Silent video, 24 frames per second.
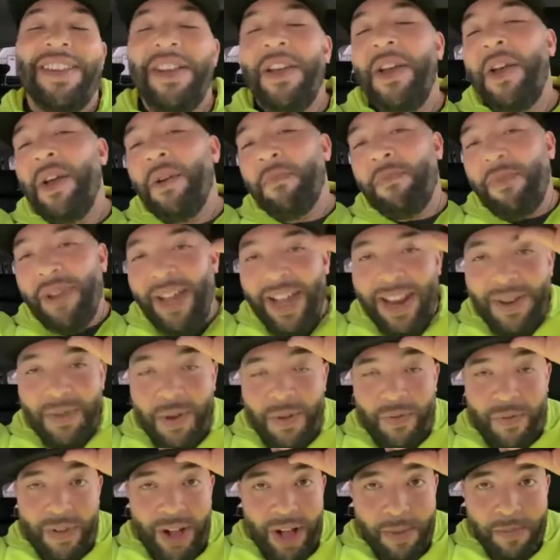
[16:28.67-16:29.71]
But anyway,
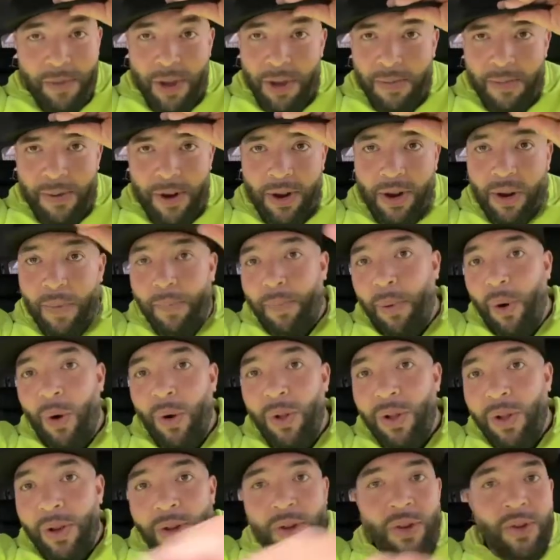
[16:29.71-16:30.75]
follow me on Marco
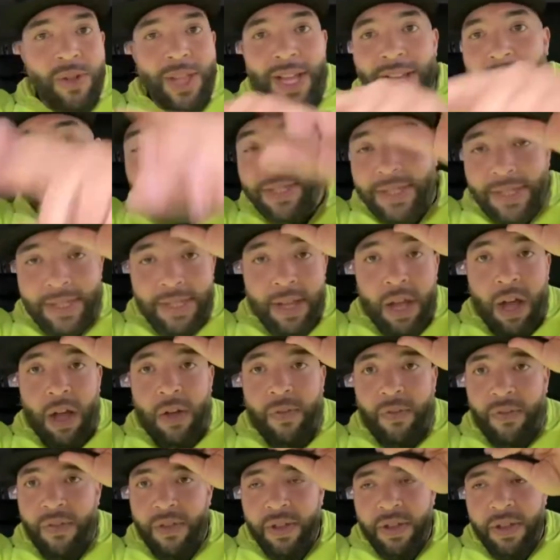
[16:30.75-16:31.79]
Polo and all that good
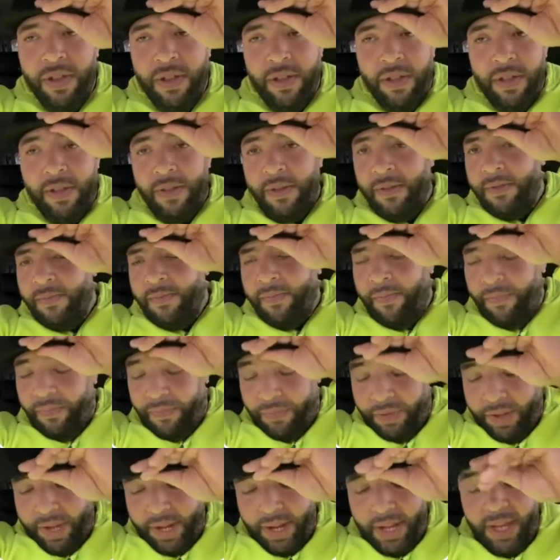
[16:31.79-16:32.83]
stuff.
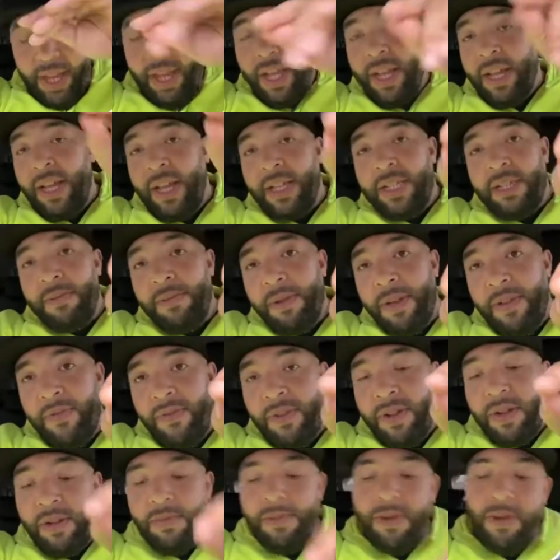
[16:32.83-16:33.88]
And again, grazie mille for
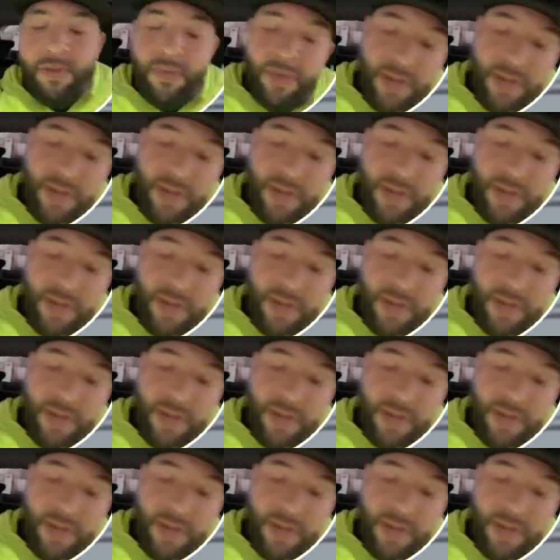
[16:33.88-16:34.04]
coming over to the